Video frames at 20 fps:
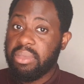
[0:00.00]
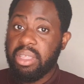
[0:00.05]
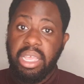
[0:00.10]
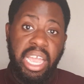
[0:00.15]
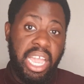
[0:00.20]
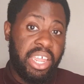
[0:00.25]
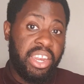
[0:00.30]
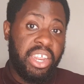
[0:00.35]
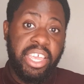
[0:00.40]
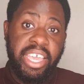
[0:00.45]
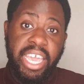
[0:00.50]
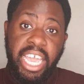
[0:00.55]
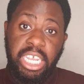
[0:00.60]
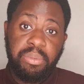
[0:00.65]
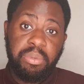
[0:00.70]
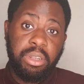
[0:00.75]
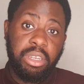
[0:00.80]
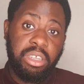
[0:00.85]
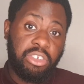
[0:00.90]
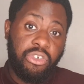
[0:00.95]
Any
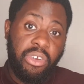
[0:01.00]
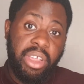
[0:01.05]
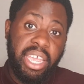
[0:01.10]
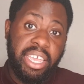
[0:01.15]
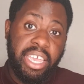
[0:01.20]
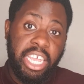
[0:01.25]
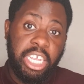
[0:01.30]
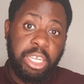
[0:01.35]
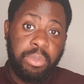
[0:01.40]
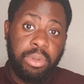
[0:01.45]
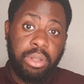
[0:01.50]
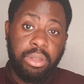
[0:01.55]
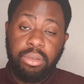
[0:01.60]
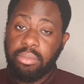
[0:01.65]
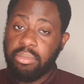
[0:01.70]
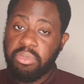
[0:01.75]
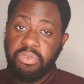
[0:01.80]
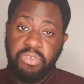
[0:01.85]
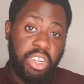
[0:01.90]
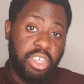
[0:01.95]
engagement is great engagement.
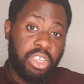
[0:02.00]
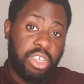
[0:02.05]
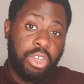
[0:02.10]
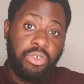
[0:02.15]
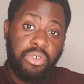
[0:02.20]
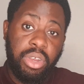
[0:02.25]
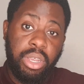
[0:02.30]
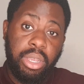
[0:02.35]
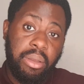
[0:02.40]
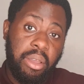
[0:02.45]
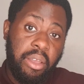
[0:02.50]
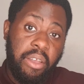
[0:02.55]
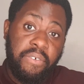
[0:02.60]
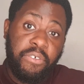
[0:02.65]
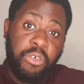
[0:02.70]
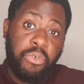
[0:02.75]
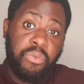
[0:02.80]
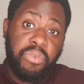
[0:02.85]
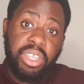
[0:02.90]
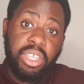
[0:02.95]
If you disagree,
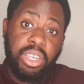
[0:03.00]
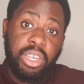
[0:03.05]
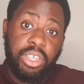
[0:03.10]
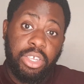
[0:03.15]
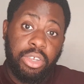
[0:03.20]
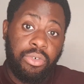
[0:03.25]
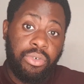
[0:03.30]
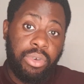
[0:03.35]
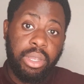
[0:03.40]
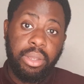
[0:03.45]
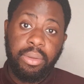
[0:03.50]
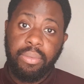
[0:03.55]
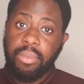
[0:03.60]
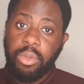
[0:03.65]
feel free to disagree.